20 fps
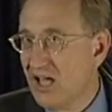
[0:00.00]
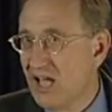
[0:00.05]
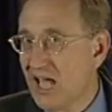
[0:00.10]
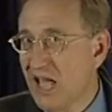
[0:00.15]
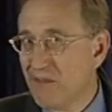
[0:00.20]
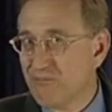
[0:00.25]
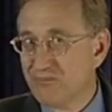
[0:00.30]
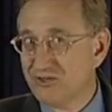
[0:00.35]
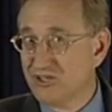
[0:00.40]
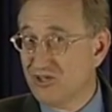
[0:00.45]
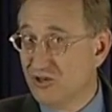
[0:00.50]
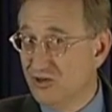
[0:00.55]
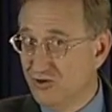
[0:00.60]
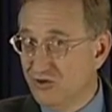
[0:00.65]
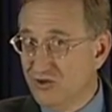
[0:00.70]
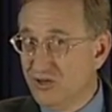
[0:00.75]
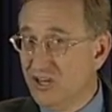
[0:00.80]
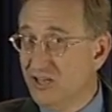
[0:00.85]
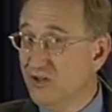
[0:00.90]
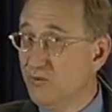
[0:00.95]

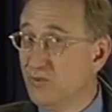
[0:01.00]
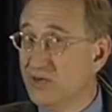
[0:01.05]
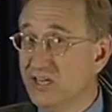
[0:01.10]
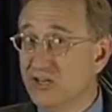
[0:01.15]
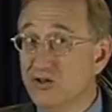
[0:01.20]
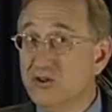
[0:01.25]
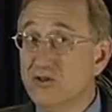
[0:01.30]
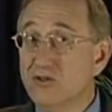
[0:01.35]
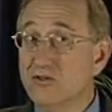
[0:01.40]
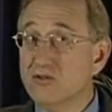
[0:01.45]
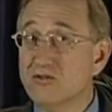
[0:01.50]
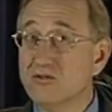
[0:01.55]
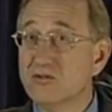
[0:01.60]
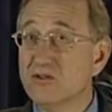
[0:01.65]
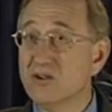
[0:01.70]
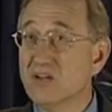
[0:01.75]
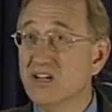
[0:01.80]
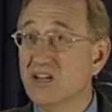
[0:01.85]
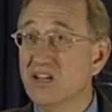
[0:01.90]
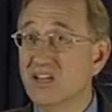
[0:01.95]
Absolutely we do.
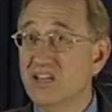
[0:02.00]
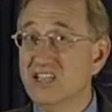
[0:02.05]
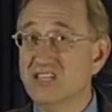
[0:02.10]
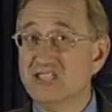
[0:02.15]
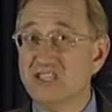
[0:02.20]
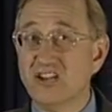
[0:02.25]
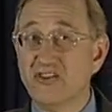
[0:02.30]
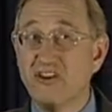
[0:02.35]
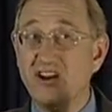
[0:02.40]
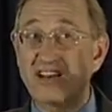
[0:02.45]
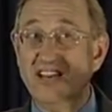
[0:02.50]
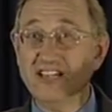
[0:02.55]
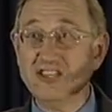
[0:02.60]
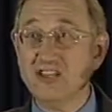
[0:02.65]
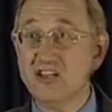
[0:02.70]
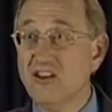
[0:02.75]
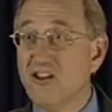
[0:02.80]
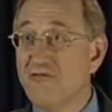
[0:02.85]
Is the religion